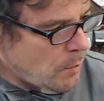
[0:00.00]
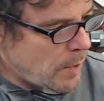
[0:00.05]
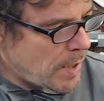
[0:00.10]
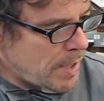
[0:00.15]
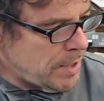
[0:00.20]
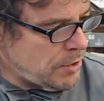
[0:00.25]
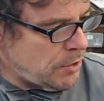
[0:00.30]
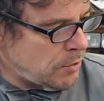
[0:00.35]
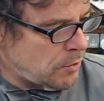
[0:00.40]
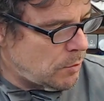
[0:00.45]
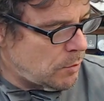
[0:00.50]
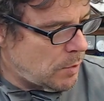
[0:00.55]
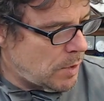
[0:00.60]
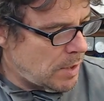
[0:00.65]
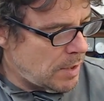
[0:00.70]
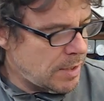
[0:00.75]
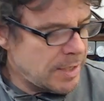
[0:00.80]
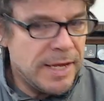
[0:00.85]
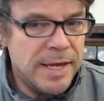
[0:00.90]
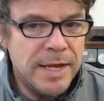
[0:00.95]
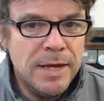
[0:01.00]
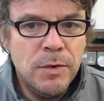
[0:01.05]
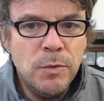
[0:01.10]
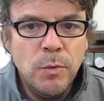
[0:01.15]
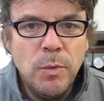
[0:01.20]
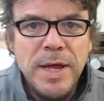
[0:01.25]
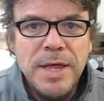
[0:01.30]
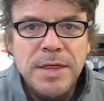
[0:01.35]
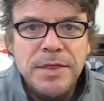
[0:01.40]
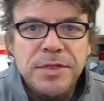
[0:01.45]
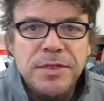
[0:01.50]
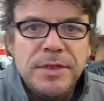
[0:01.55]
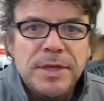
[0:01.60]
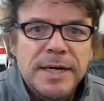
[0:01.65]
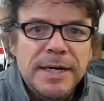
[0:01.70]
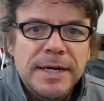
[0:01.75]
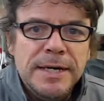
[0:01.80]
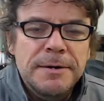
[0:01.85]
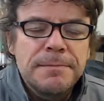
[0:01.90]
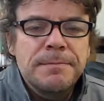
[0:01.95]
when you're working with
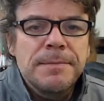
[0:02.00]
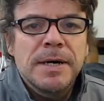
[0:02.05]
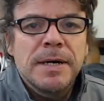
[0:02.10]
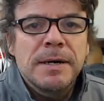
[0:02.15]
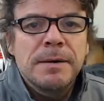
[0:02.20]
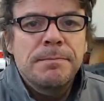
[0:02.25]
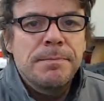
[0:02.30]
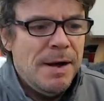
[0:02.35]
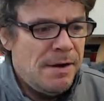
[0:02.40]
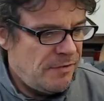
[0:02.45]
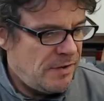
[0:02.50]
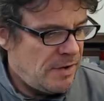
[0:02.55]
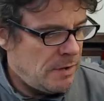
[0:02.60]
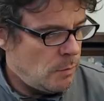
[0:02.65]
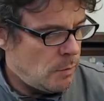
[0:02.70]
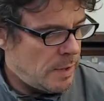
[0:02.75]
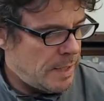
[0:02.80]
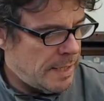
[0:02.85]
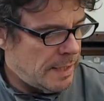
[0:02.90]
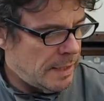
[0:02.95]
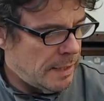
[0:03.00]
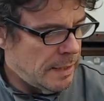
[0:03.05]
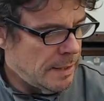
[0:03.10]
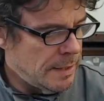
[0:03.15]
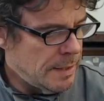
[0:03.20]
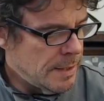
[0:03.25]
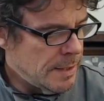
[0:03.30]
um, a buffing wheel